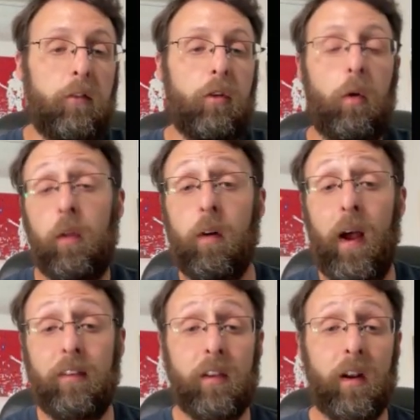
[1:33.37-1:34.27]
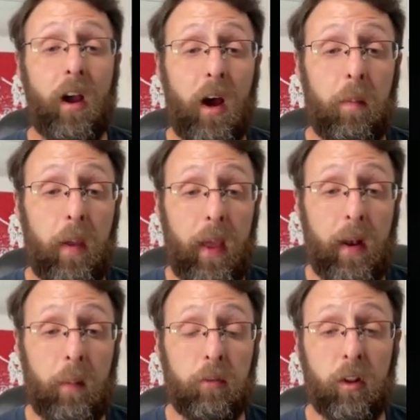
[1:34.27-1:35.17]
And so the client's going to come and
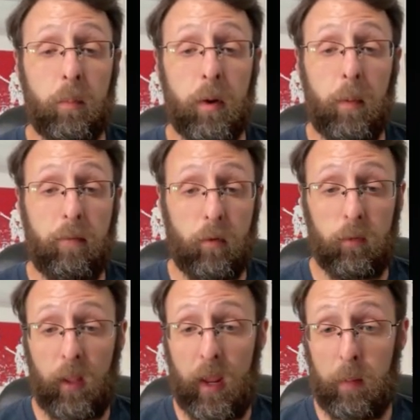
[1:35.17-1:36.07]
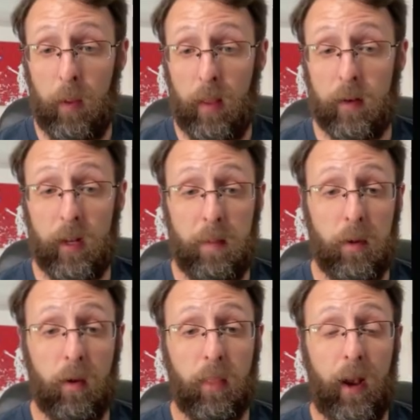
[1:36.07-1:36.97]
I'm just going to put in my full name and an
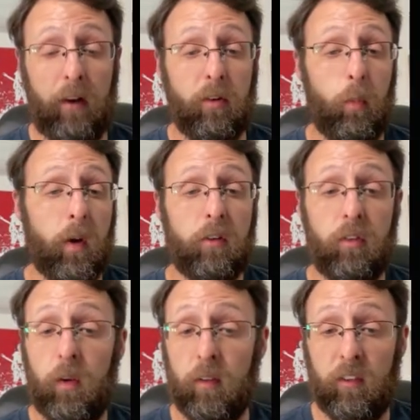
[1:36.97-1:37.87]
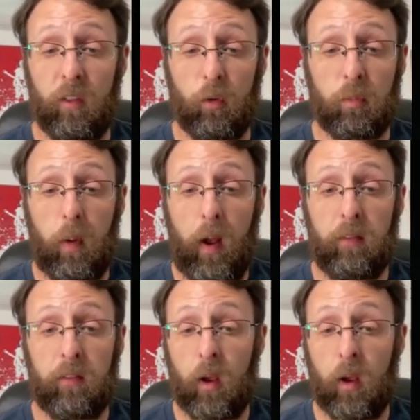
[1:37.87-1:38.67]
email that actually works so you can see the response.